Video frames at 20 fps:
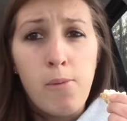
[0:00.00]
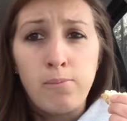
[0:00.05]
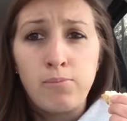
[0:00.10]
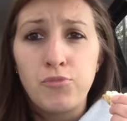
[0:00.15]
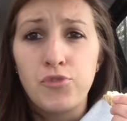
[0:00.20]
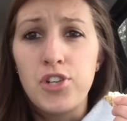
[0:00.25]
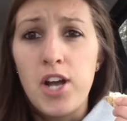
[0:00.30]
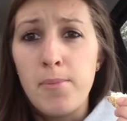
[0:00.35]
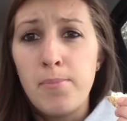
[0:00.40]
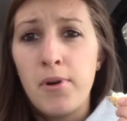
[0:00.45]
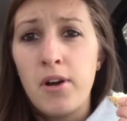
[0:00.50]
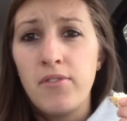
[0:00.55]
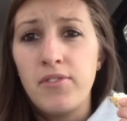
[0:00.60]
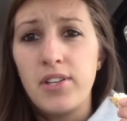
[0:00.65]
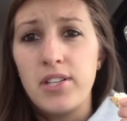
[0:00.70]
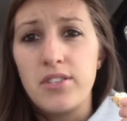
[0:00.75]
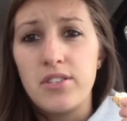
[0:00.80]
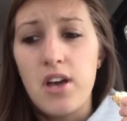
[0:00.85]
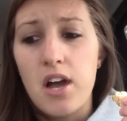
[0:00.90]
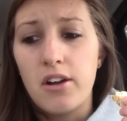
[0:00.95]
Drop off
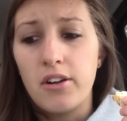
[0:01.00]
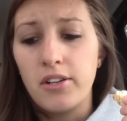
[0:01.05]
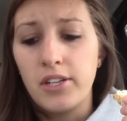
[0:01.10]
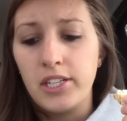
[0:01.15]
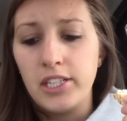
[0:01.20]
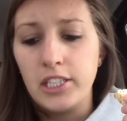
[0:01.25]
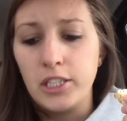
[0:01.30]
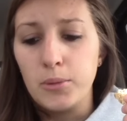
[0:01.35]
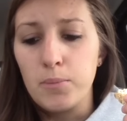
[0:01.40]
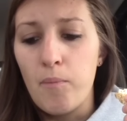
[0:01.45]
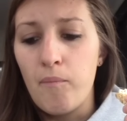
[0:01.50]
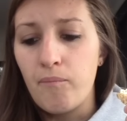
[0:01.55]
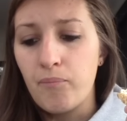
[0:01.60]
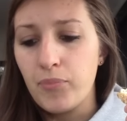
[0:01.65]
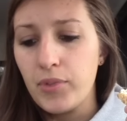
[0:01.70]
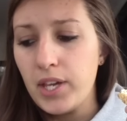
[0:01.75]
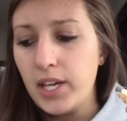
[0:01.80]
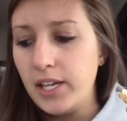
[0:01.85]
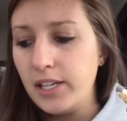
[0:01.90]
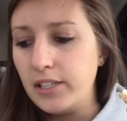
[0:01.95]
that soccer gear.
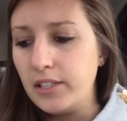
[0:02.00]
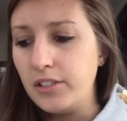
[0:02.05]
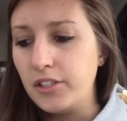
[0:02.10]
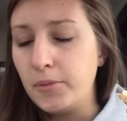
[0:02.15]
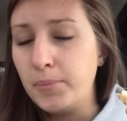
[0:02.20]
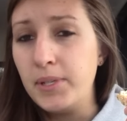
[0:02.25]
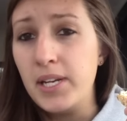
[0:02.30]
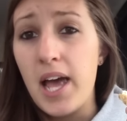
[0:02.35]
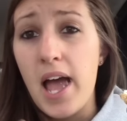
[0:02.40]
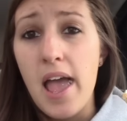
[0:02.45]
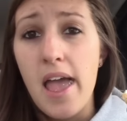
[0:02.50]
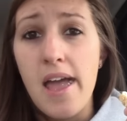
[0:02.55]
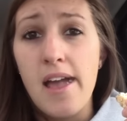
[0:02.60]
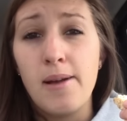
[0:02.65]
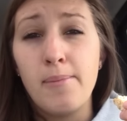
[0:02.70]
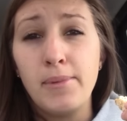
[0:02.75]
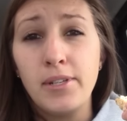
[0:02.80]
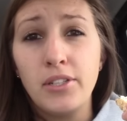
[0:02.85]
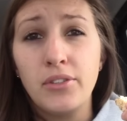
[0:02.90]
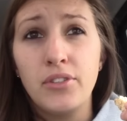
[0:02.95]
Eat a little bit. I
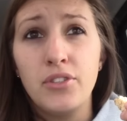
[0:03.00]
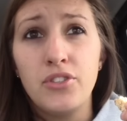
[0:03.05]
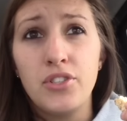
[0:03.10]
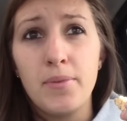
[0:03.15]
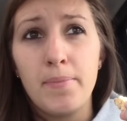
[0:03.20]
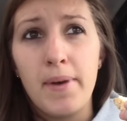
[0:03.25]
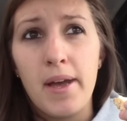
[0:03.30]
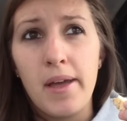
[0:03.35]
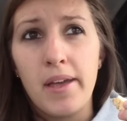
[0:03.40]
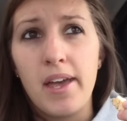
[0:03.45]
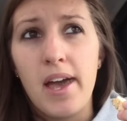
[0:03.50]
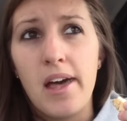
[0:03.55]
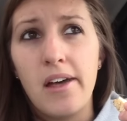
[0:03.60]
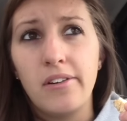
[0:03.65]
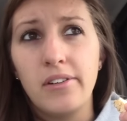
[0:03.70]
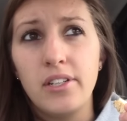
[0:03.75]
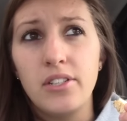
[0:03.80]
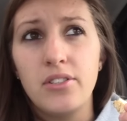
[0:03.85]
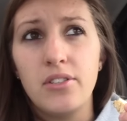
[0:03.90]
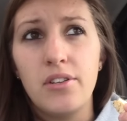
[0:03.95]
am increasing my
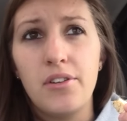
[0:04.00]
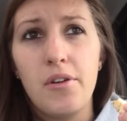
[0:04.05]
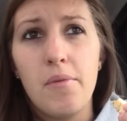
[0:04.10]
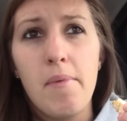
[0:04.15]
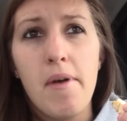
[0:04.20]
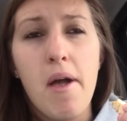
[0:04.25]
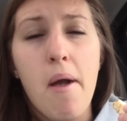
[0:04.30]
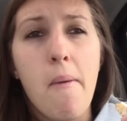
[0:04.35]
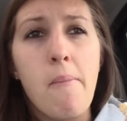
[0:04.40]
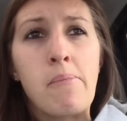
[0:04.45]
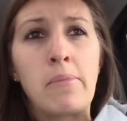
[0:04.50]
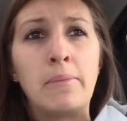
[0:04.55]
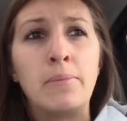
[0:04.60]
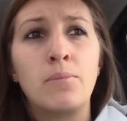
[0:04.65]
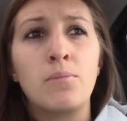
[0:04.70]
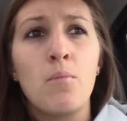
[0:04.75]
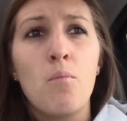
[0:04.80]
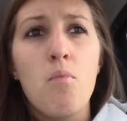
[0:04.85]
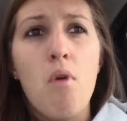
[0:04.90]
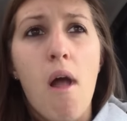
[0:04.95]
calories a little bit.
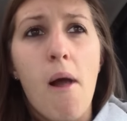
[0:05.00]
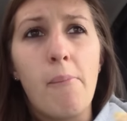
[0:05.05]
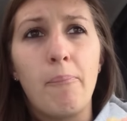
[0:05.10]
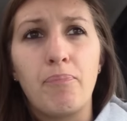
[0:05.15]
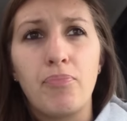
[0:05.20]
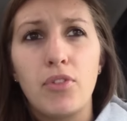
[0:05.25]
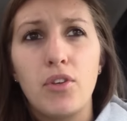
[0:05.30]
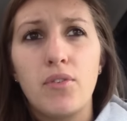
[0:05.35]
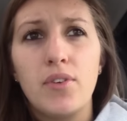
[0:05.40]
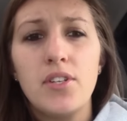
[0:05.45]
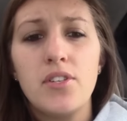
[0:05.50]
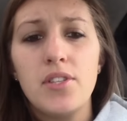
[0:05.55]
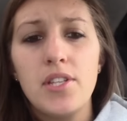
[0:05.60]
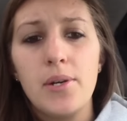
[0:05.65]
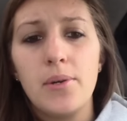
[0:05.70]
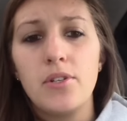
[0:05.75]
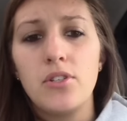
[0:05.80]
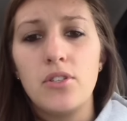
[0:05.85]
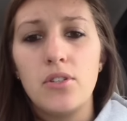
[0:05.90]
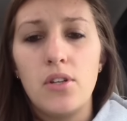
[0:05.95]
The reason
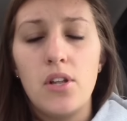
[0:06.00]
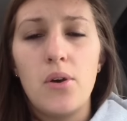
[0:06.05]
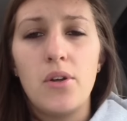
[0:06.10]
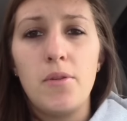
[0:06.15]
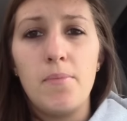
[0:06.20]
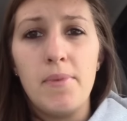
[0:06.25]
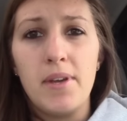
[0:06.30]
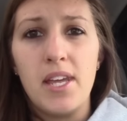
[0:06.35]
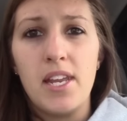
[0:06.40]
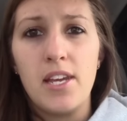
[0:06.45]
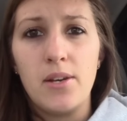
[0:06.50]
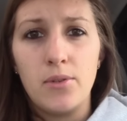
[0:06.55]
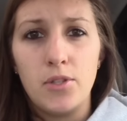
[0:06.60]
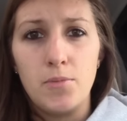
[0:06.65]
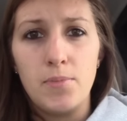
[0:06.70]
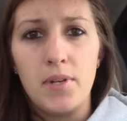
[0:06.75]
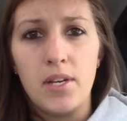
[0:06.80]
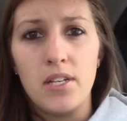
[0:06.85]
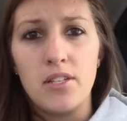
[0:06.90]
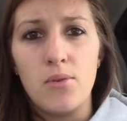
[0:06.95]
they were so low in the beginning was
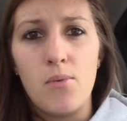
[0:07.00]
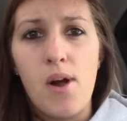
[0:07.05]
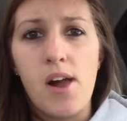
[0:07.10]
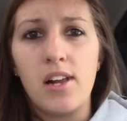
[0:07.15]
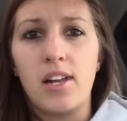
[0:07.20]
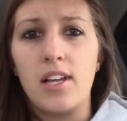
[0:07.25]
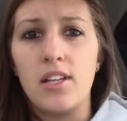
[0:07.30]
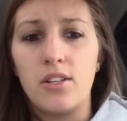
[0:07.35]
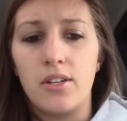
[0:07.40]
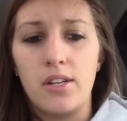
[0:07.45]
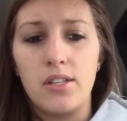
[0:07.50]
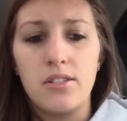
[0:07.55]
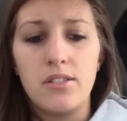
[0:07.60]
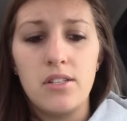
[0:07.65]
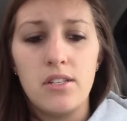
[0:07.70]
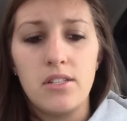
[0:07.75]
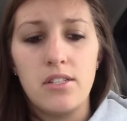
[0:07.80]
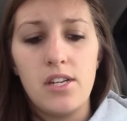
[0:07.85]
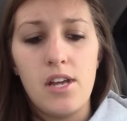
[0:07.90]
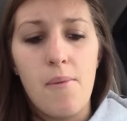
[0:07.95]
because I wanted to get
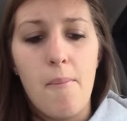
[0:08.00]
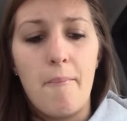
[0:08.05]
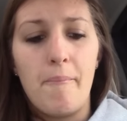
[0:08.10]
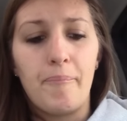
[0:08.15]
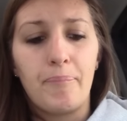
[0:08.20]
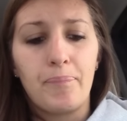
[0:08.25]
consistent,